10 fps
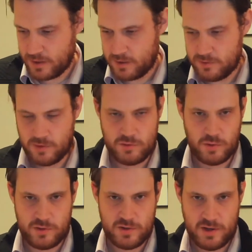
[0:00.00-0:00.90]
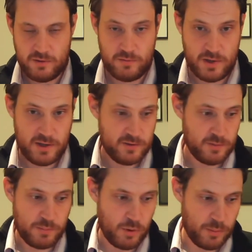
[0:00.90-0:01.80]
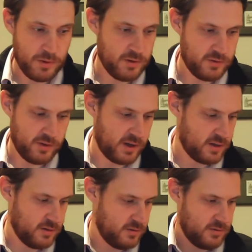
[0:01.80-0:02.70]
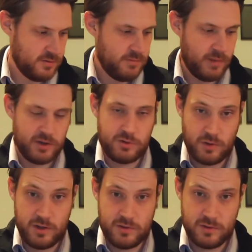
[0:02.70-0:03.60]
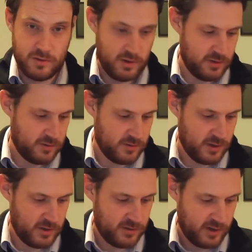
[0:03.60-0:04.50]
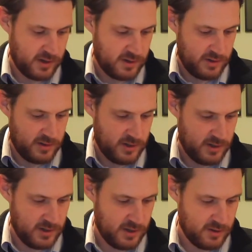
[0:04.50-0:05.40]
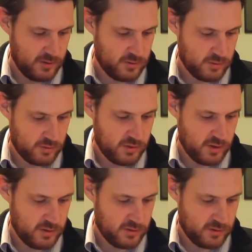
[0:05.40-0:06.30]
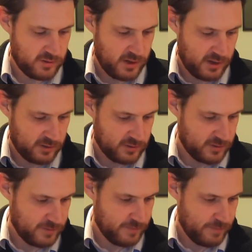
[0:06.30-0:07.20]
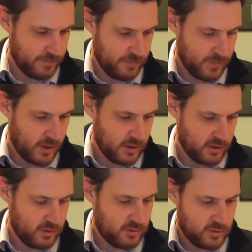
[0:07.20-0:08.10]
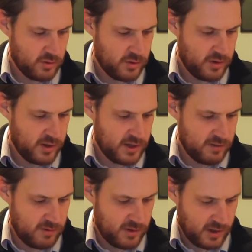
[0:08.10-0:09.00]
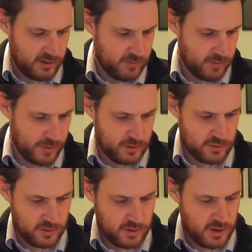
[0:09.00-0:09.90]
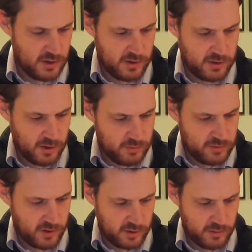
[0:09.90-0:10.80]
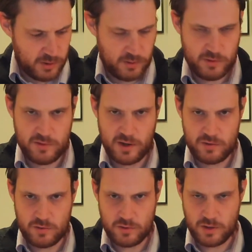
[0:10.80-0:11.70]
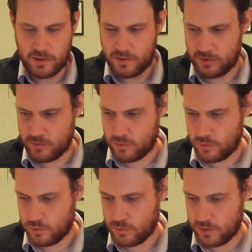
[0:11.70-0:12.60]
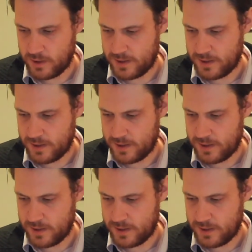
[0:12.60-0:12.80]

situation here. It really is a proper second maturation that it's had in the Sauternes cask. So it's good that they give you that information. They don't tell you whether it's natural colour or